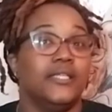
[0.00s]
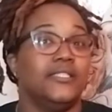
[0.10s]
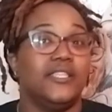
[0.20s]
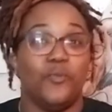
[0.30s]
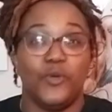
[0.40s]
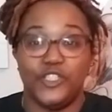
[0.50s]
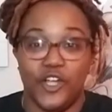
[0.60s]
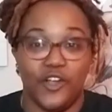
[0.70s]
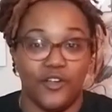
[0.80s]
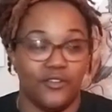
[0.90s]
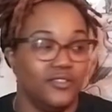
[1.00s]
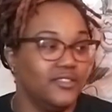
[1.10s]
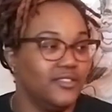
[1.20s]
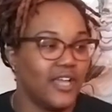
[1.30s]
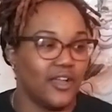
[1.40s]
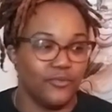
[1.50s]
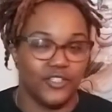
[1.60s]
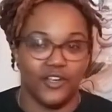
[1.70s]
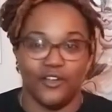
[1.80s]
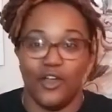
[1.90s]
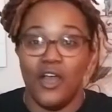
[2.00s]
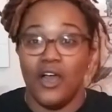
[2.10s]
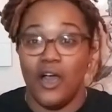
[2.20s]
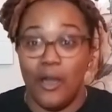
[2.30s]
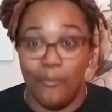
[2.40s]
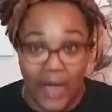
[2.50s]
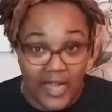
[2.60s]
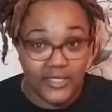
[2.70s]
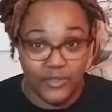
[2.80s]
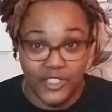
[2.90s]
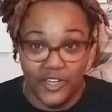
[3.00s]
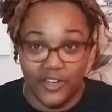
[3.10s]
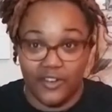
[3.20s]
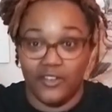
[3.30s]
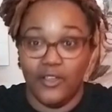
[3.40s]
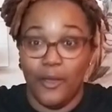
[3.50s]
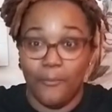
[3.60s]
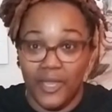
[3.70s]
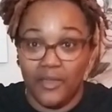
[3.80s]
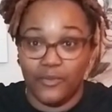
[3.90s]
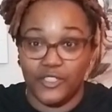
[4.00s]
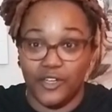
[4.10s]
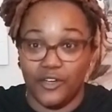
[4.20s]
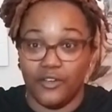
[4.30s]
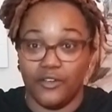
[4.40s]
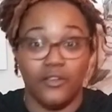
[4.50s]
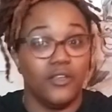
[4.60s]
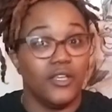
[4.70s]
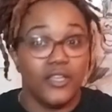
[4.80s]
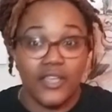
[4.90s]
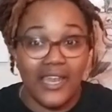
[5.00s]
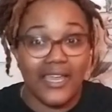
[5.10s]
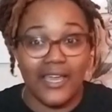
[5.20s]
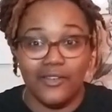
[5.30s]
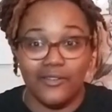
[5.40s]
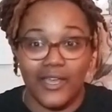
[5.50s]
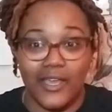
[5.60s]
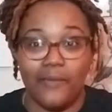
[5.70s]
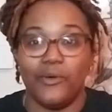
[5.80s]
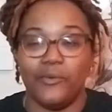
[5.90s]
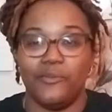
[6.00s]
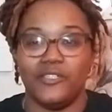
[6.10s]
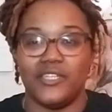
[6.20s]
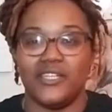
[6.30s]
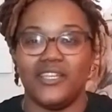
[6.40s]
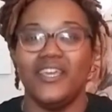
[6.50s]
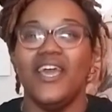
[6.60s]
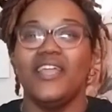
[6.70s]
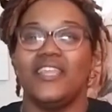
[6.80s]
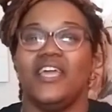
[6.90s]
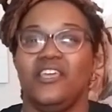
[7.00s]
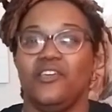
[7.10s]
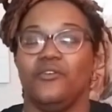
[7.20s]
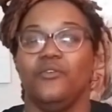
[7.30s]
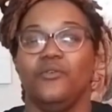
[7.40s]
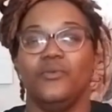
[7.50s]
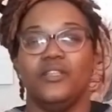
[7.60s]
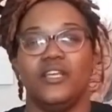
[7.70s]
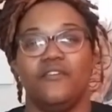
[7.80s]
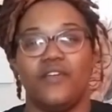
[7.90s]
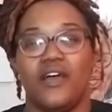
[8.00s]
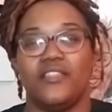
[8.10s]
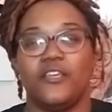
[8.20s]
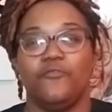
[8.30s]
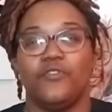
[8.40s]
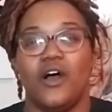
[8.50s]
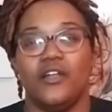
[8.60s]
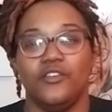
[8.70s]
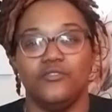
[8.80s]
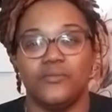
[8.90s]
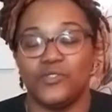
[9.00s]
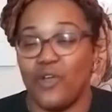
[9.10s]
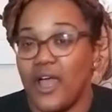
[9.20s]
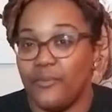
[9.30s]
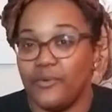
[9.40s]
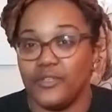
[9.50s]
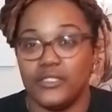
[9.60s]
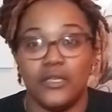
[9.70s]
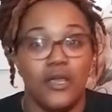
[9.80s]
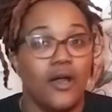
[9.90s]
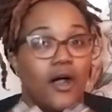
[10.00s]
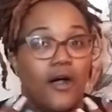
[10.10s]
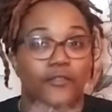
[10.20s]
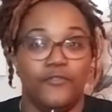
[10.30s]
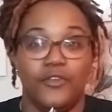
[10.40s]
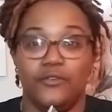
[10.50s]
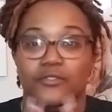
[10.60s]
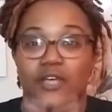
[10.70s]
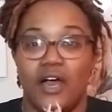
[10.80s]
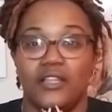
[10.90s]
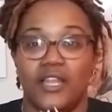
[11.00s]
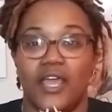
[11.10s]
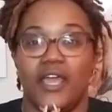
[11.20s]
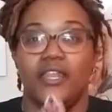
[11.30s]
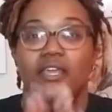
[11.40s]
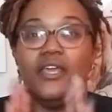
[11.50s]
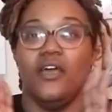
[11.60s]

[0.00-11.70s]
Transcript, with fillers: Sitting with your girl, talking with your girl, unboxing with your girl, being with your girl. Y'all ain't gotta do that, but we appreciate it. Thank you. We love y'all. Thank you for all the new subscribers, all the views, all of that.